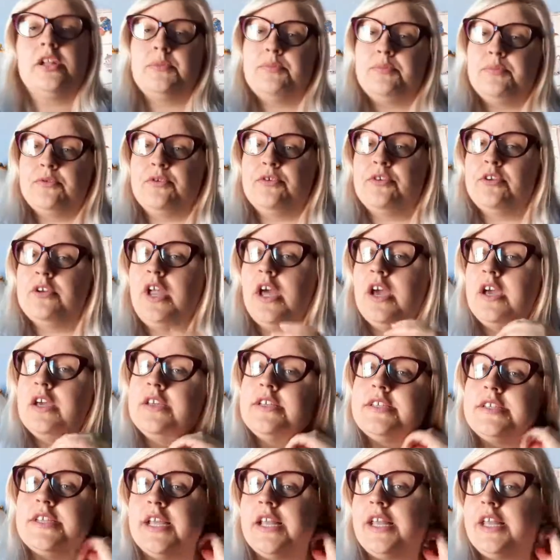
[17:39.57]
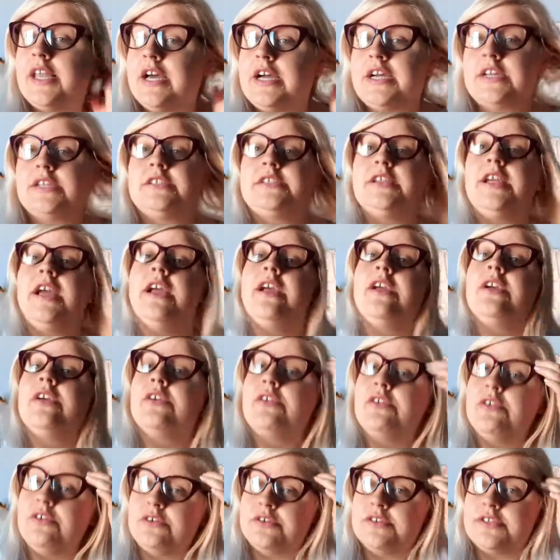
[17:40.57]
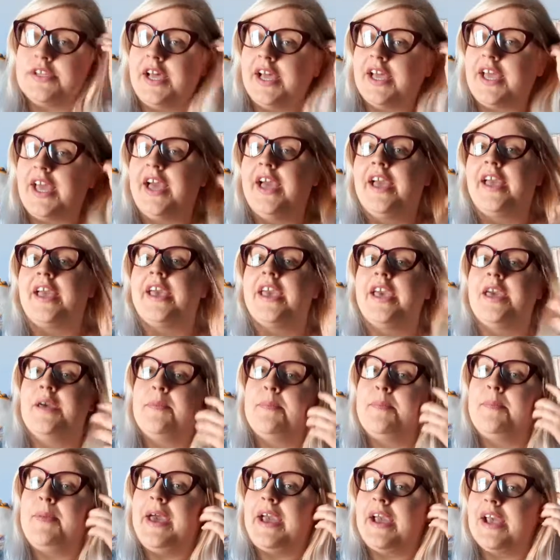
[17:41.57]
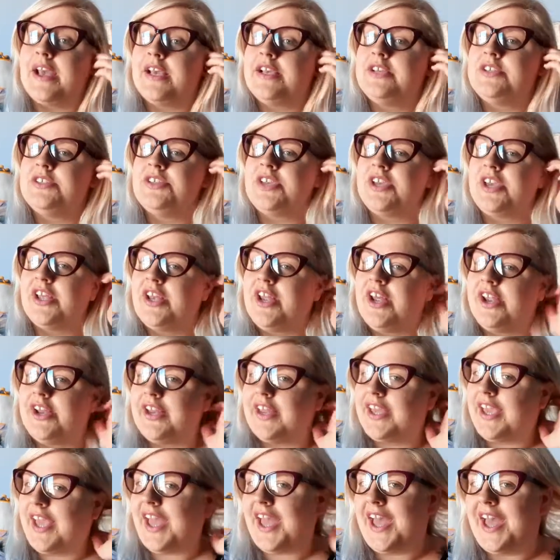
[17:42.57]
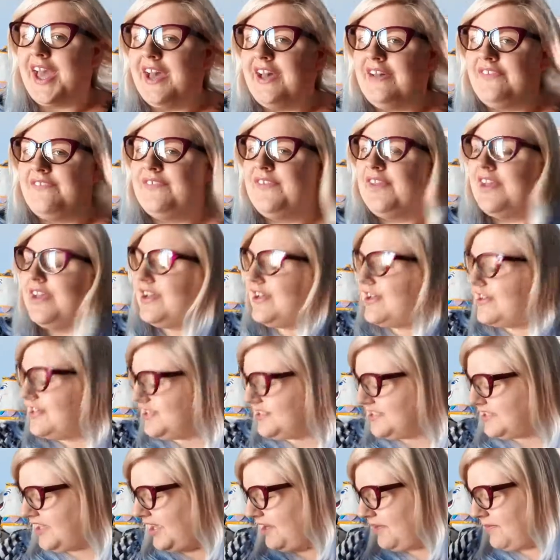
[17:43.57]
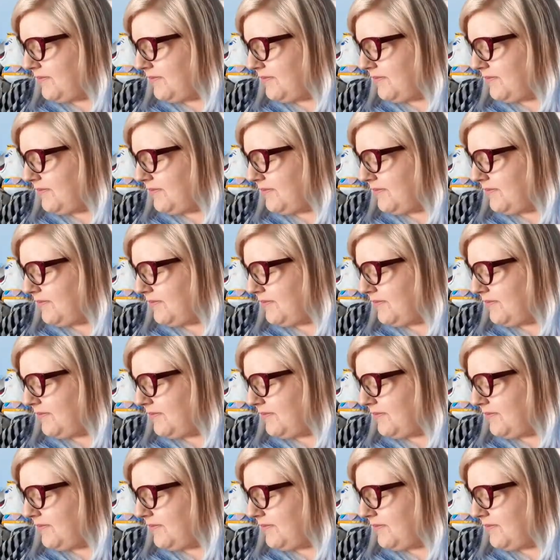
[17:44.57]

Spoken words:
have bought loads in Lush, and of course I can't get it back because you can only have so